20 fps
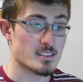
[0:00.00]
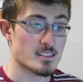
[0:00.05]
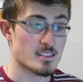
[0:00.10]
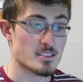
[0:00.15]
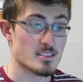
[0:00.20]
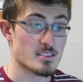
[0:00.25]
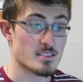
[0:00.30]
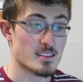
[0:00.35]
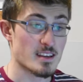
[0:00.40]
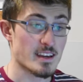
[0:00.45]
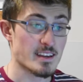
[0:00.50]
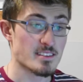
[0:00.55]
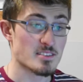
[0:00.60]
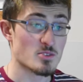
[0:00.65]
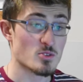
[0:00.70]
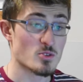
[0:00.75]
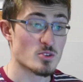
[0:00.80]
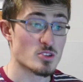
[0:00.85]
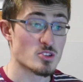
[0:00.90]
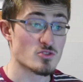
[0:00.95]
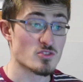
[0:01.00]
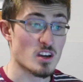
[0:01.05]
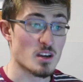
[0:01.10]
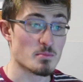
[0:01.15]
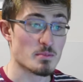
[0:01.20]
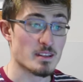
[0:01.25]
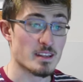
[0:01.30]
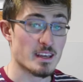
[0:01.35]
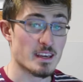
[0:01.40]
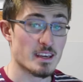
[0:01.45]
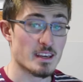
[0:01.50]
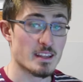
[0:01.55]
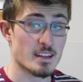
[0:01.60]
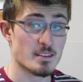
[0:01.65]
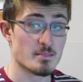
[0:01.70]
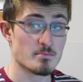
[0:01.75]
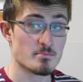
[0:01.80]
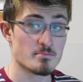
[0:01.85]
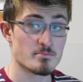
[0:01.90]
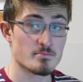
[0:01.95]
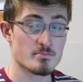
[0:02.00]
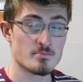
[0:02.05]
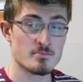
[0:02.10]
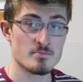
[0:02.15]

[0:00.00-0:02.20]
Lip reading: decides to describe it in